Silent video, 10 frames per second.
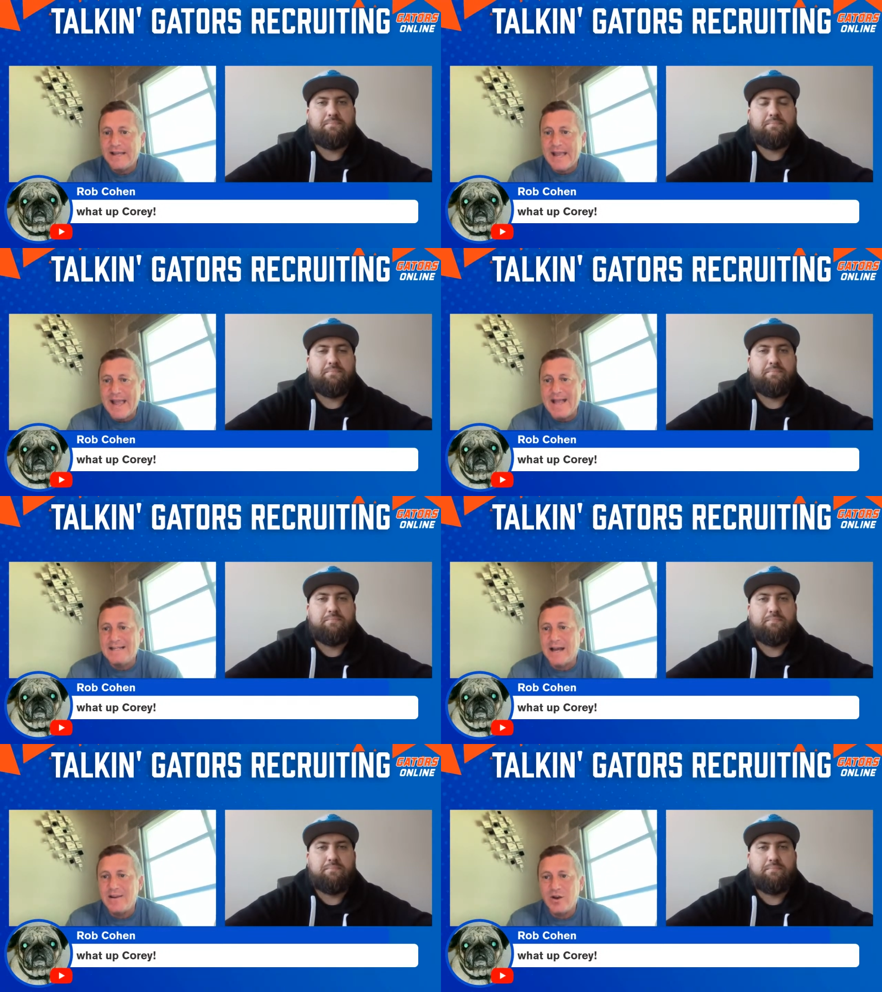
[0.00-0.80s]

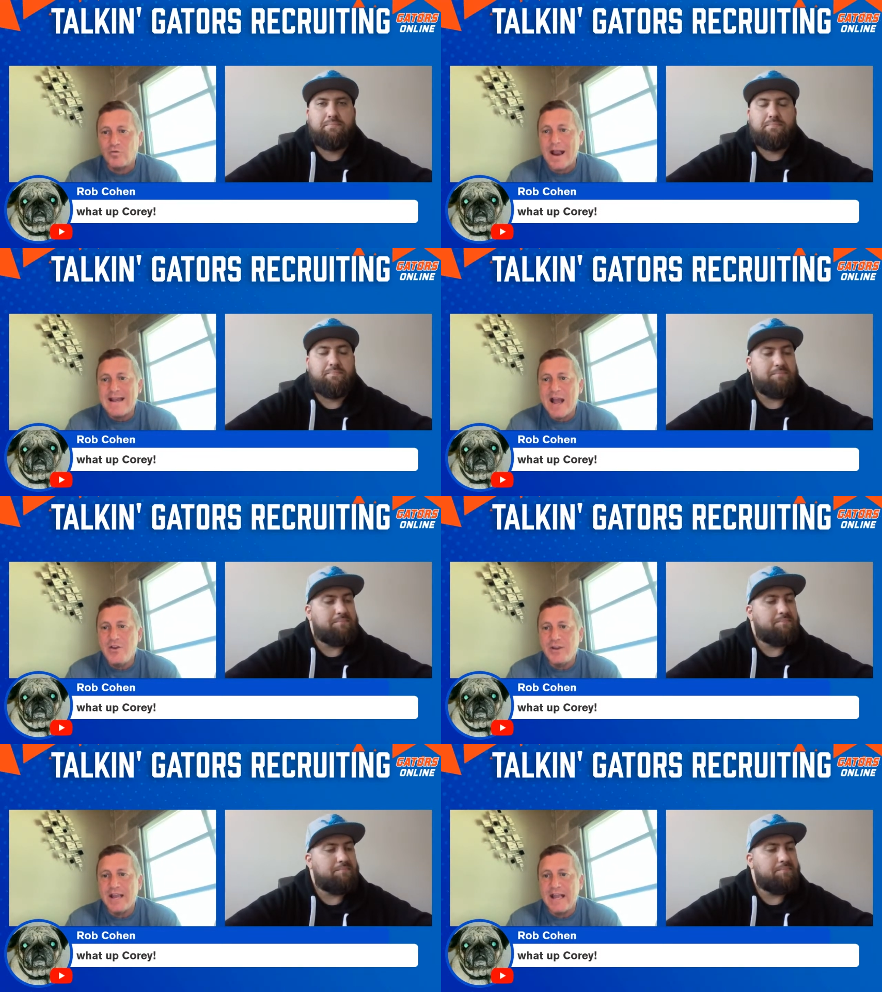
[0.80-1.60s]
Speaker 1: And uh, you know, right now
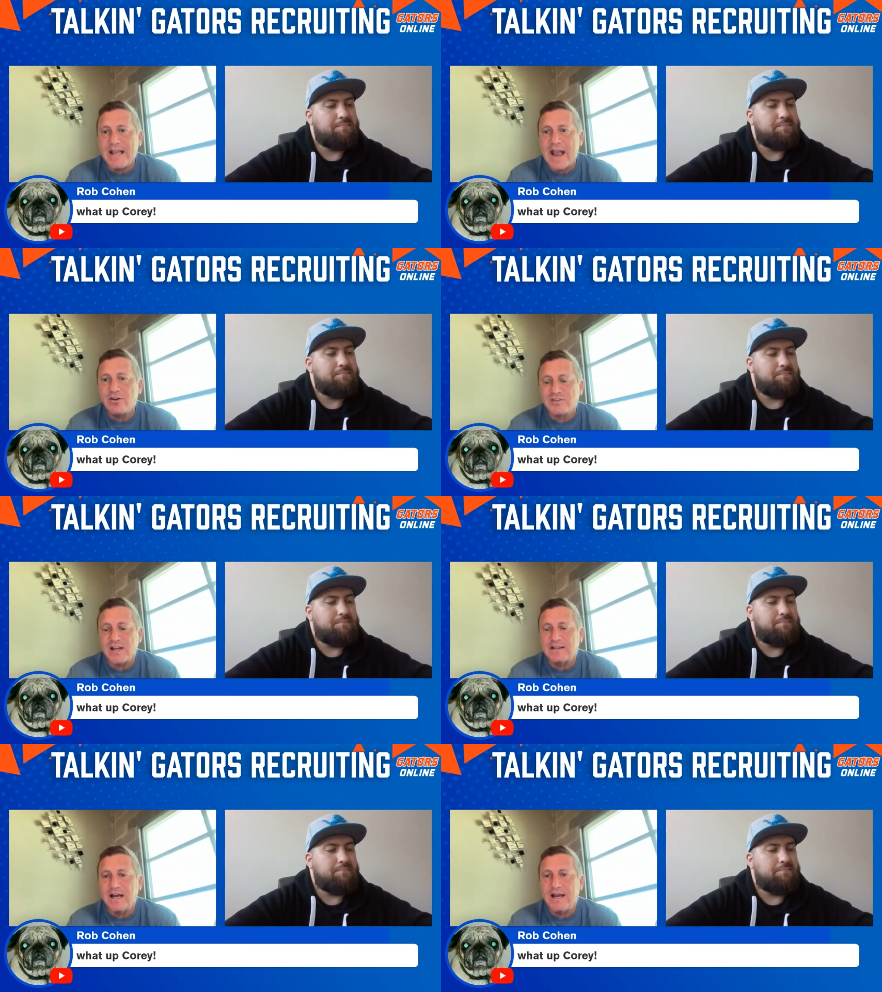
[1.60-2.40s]
you can get Gators
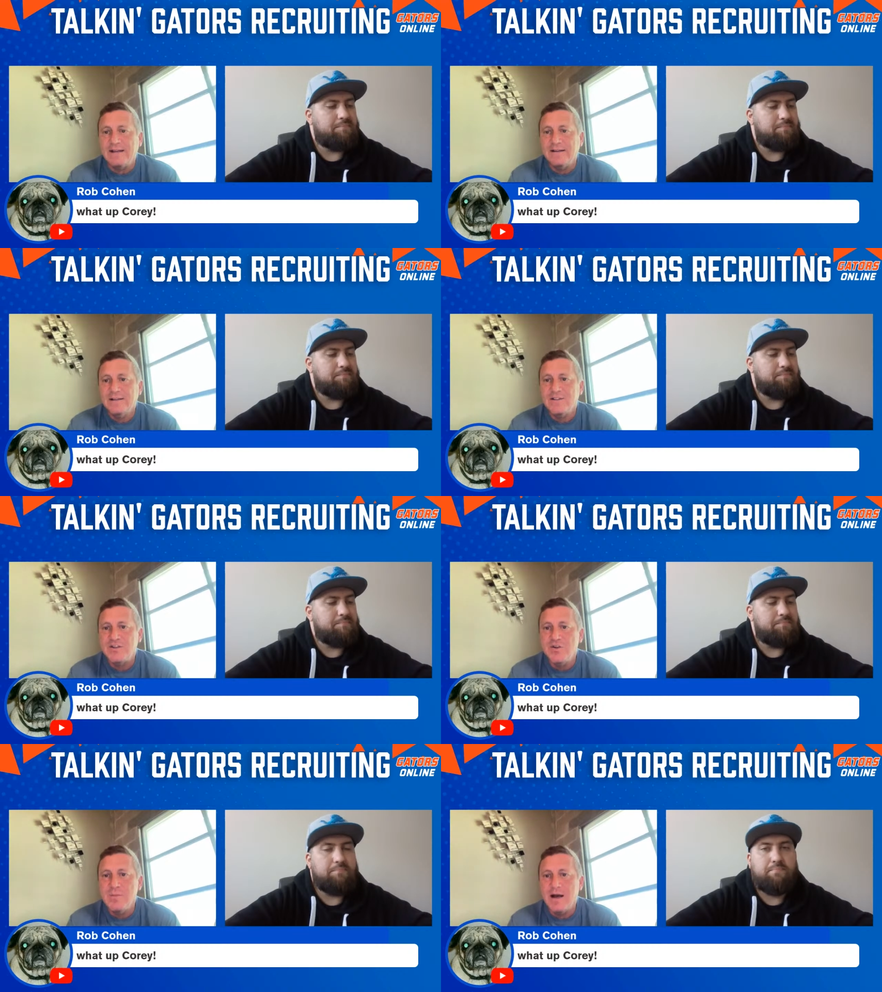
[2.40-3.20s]
Online
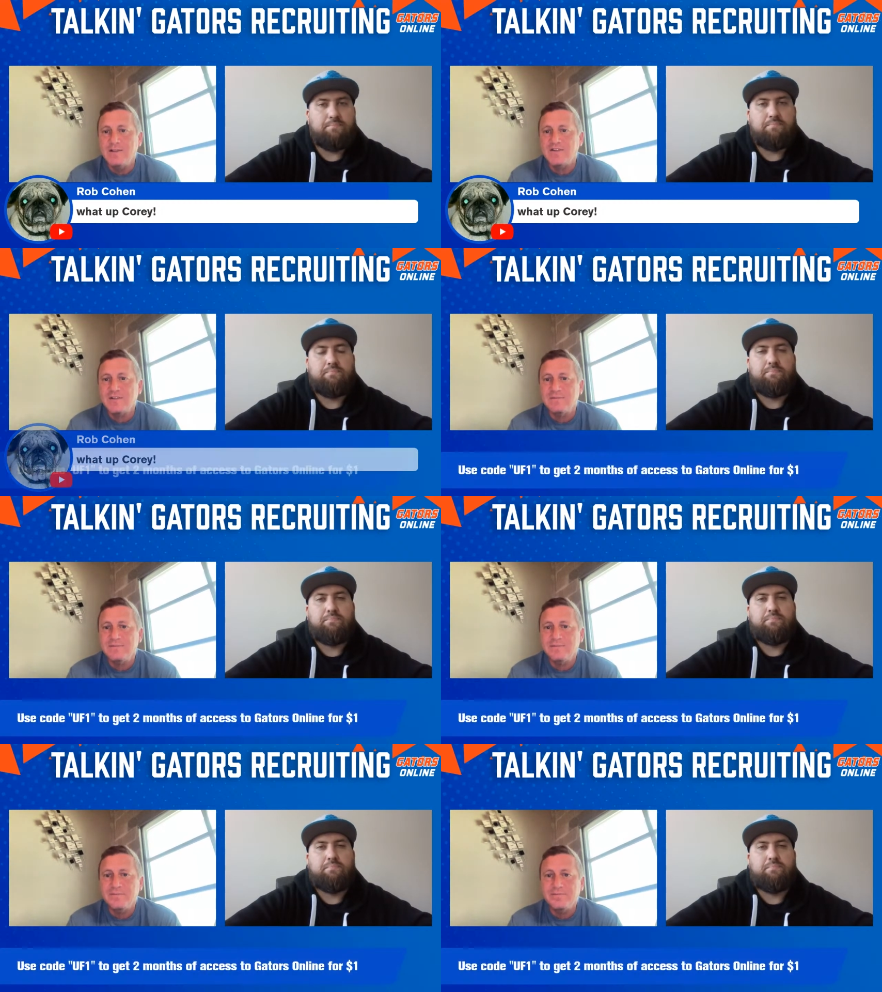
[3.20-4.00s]
two months.
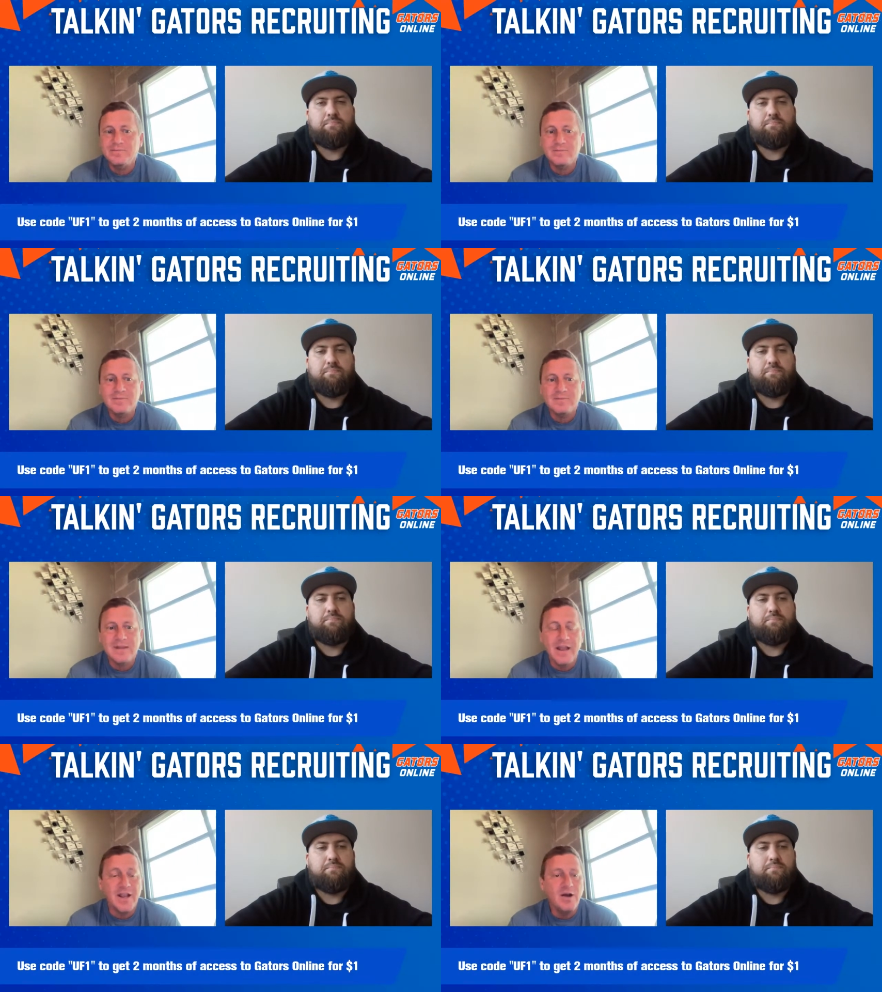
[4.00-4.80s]

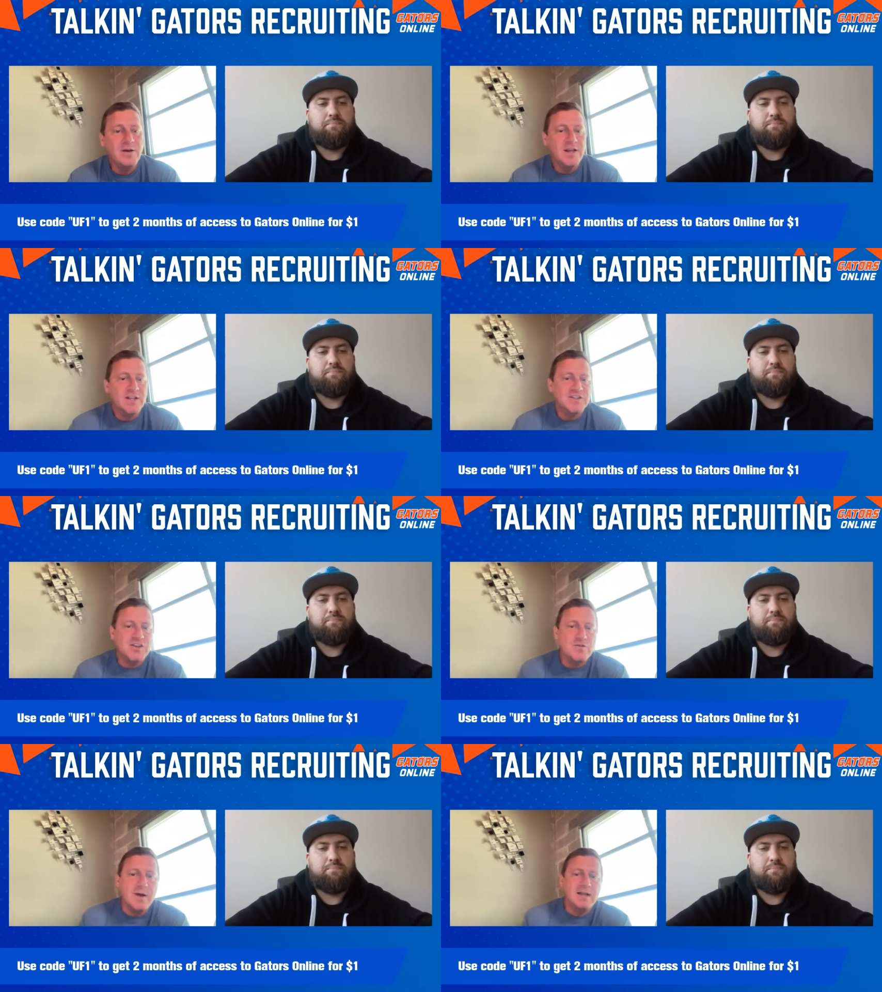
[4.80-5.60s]
There you go.
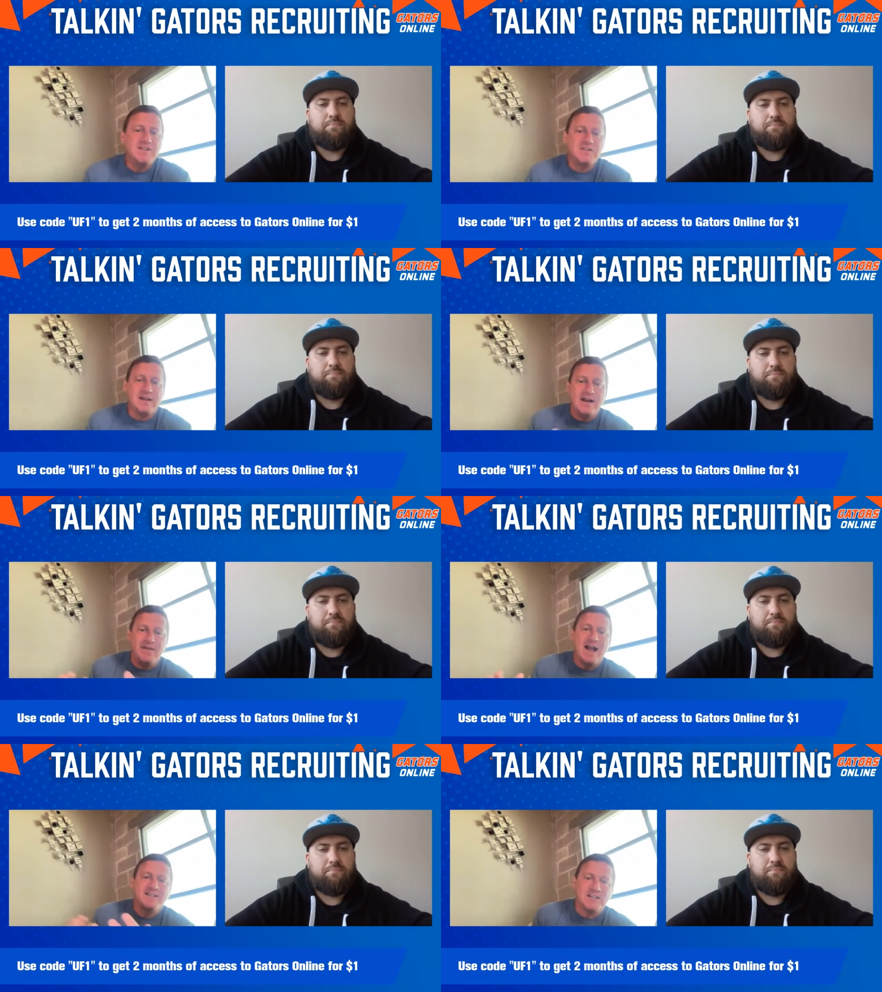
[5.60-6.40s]
Two months of
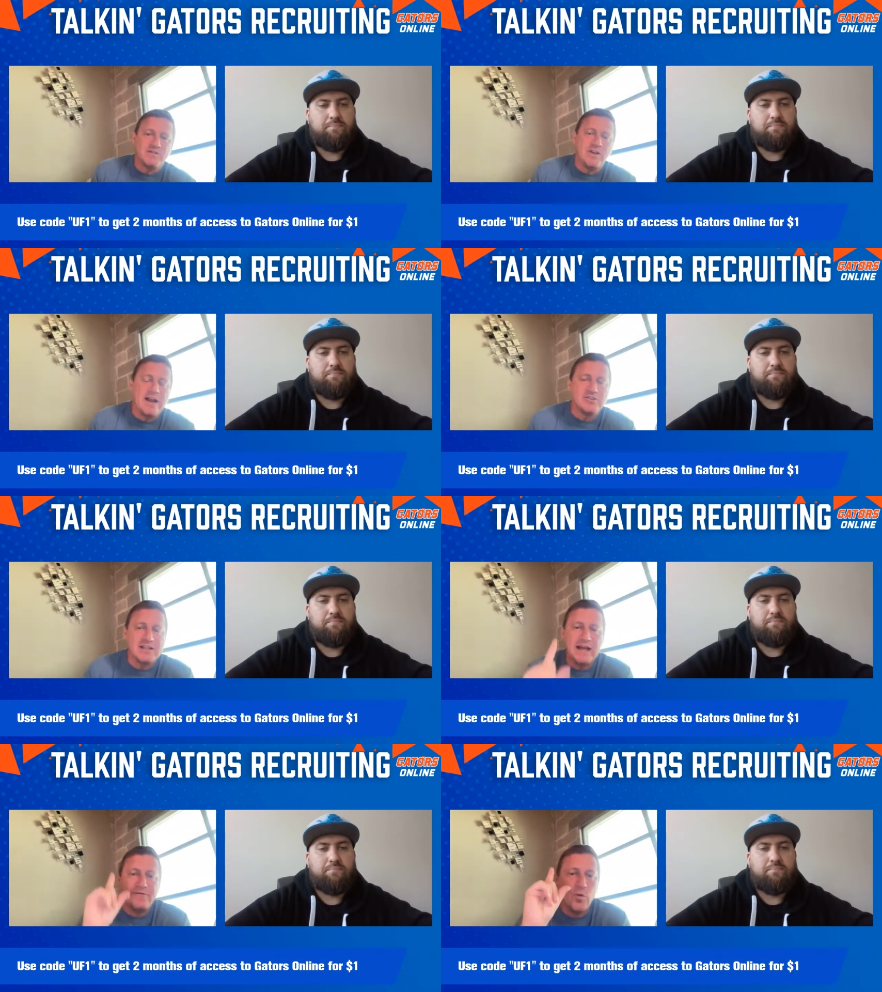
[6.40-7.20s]
access for Gators
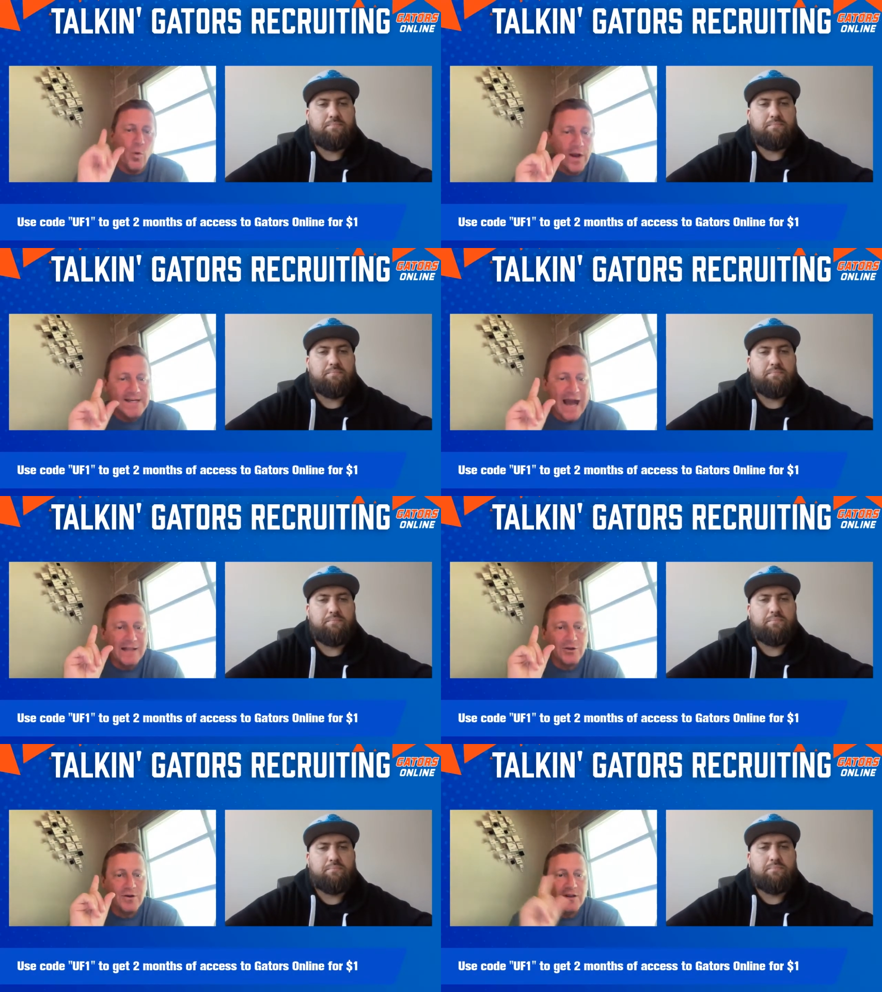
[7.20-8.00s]
Online for one dollar